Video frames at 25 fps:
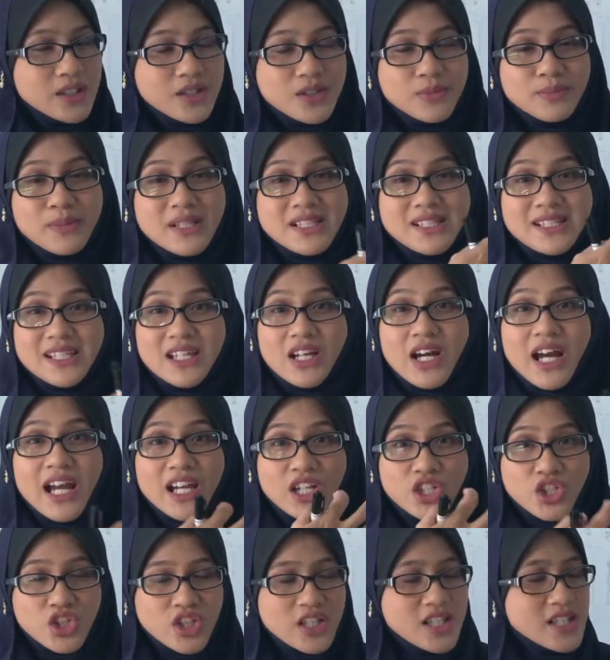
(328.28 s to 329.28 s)
means the
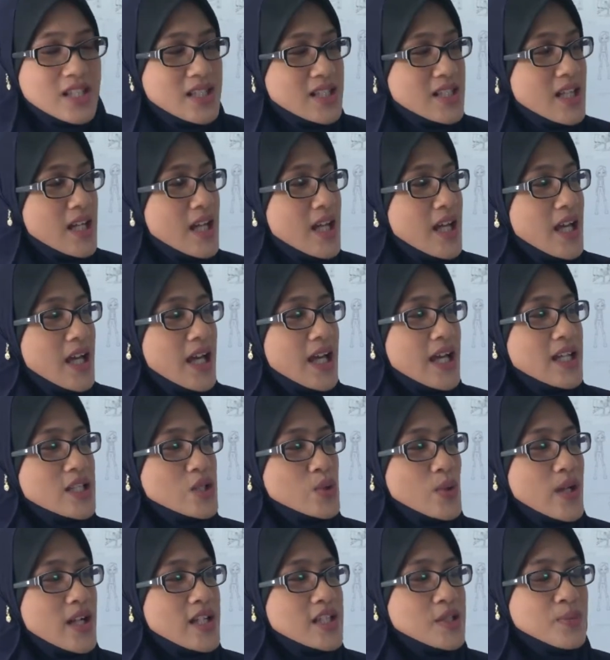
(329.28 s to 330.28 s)
actions, as
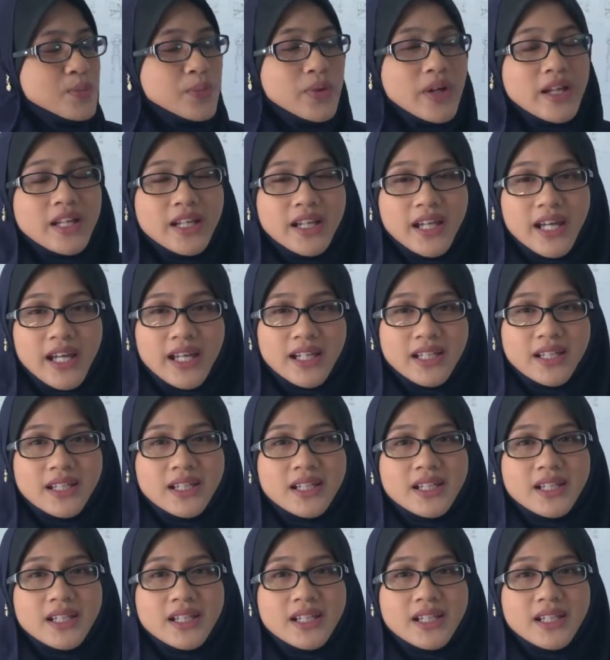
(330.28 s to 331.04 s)
well as predicate.